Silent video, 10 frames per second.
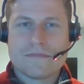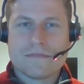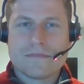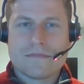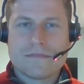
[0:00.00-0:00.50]

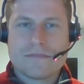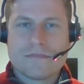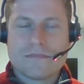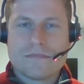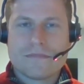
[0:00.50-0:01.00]

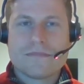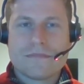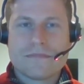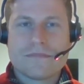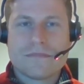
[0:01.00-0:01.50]

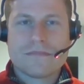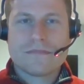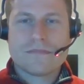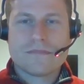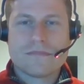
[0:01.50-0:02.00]

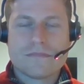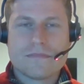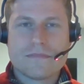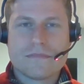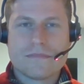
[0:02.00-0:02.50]

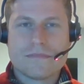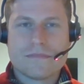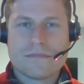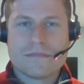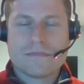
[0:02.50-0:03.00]

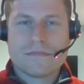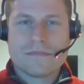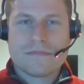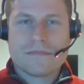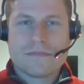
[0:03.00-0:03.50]

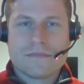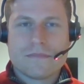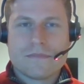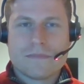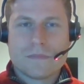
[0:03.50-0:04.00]

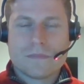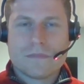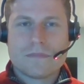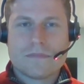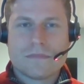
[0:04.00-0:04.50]

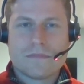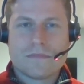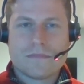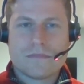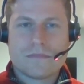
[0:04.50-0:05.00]

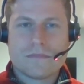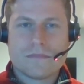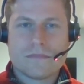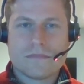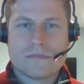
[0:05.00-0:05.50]

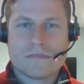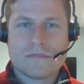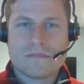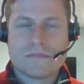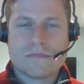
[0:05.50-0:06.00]

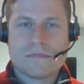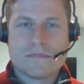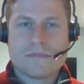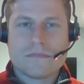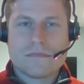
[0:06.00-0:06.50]
[no speech]